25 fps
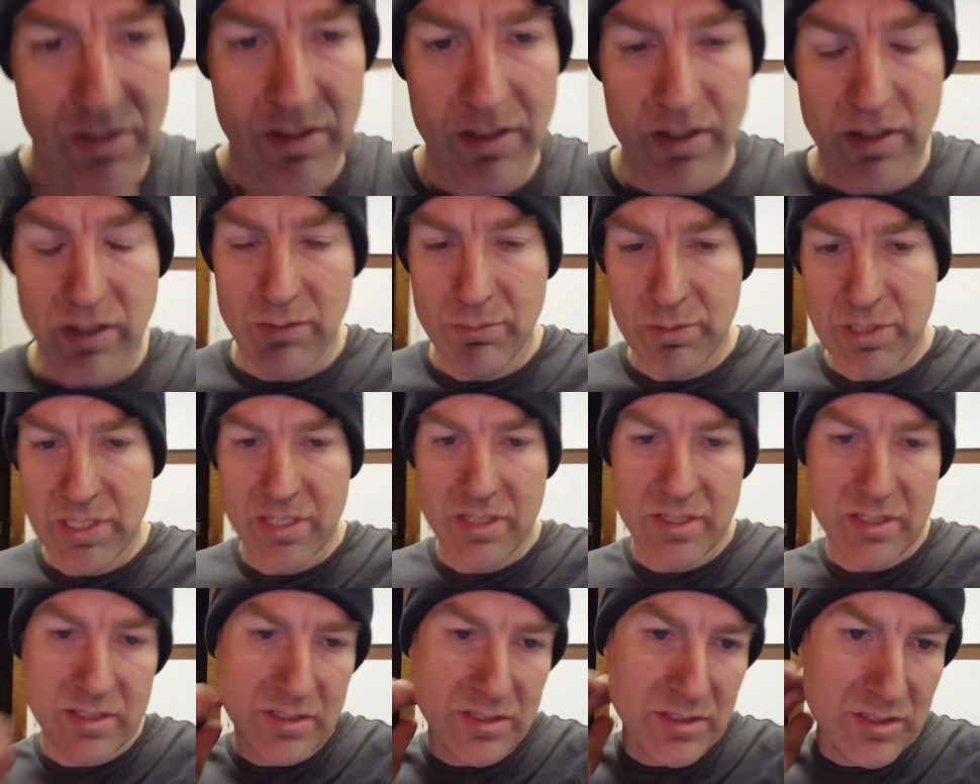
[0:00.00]
so that,
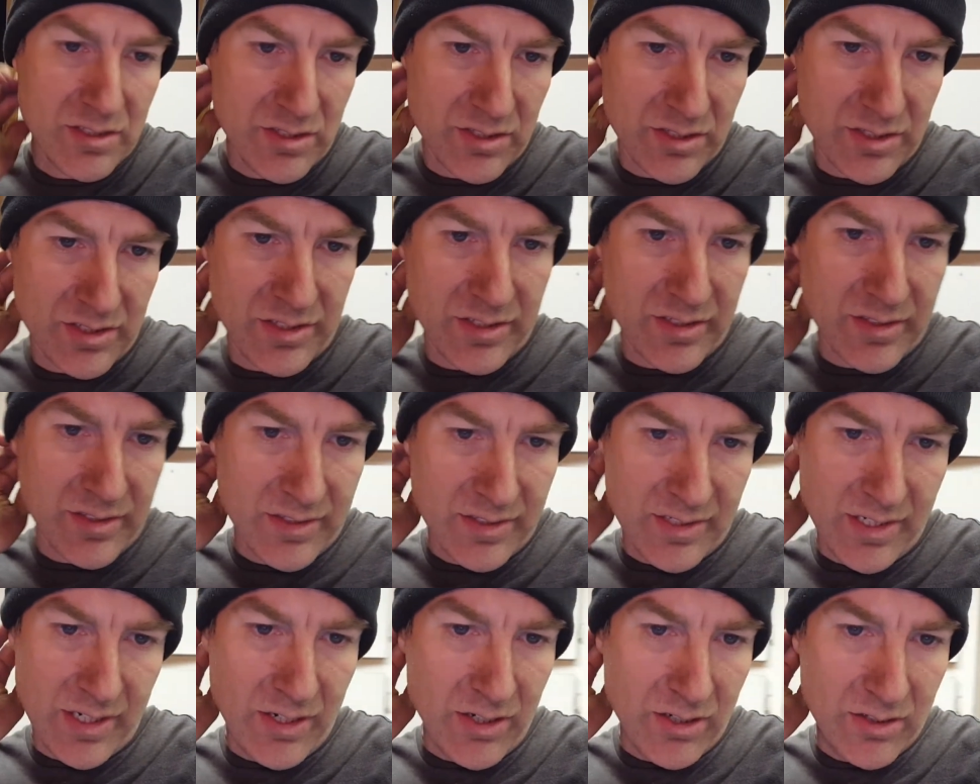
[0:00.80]
I mean, it just
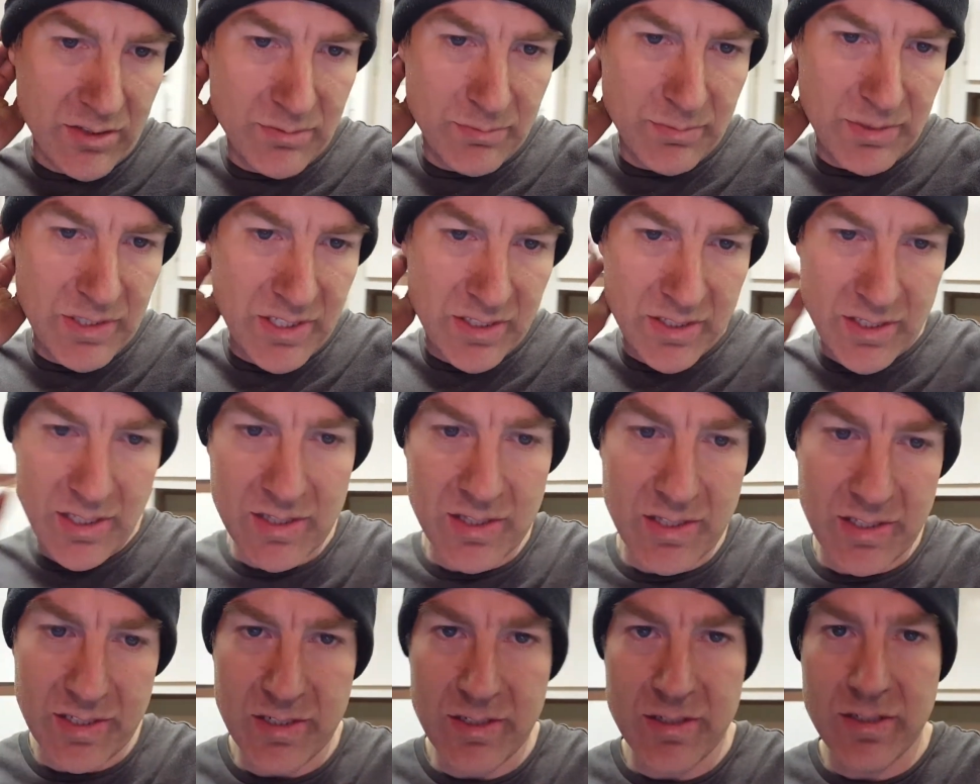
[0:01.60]
tells
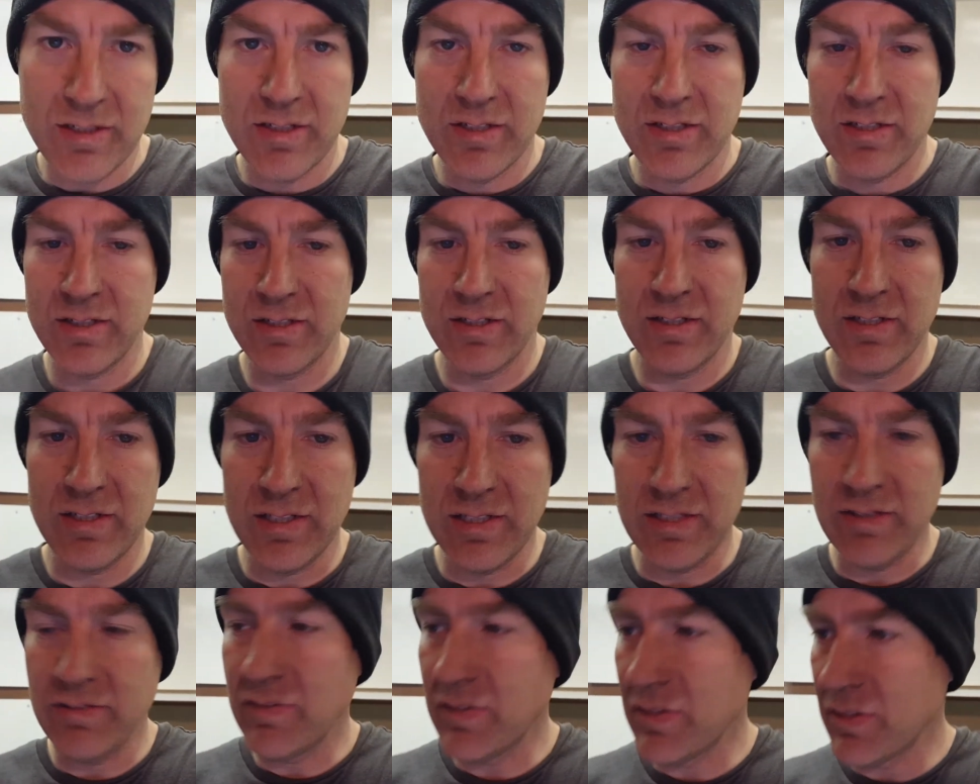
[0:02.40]
me that
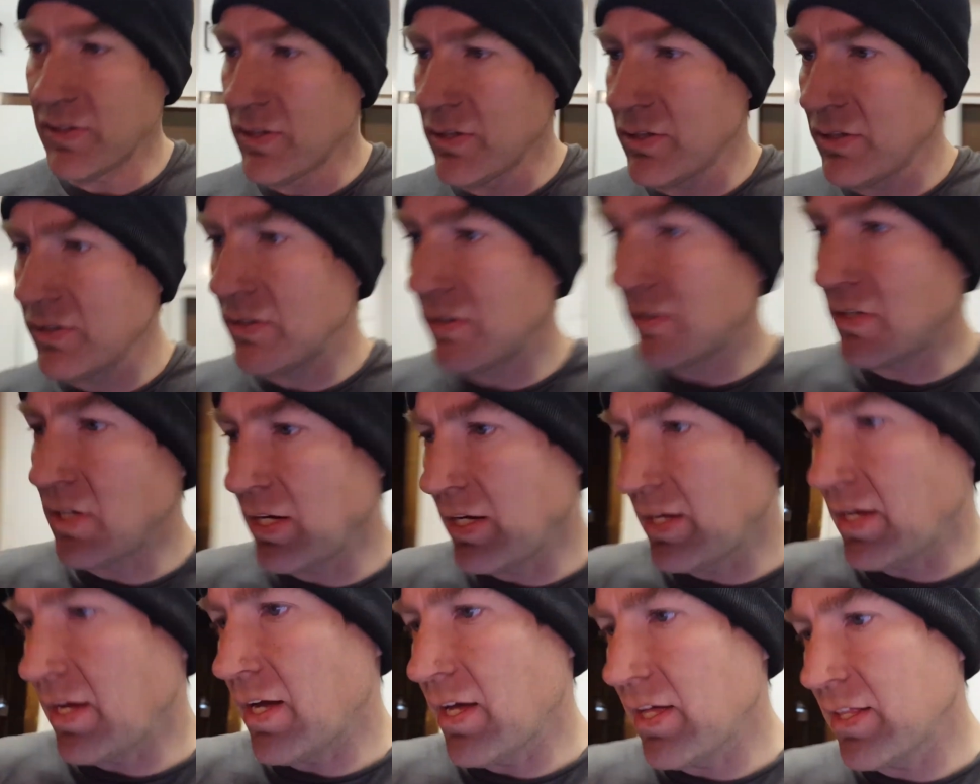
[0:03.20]
even
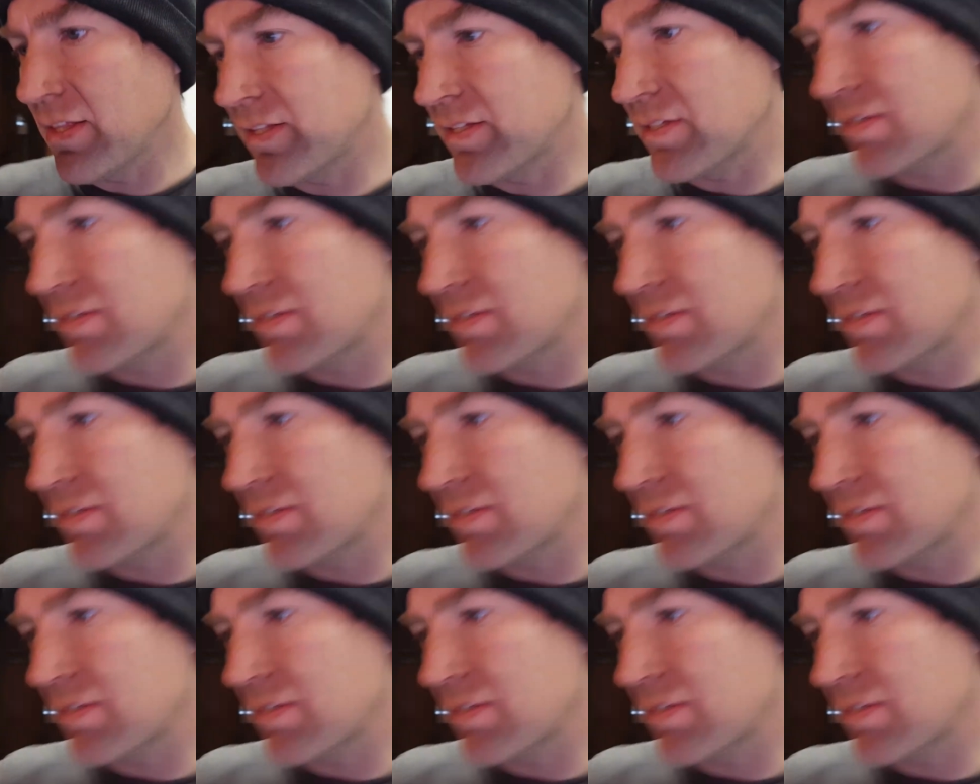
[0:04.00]
though I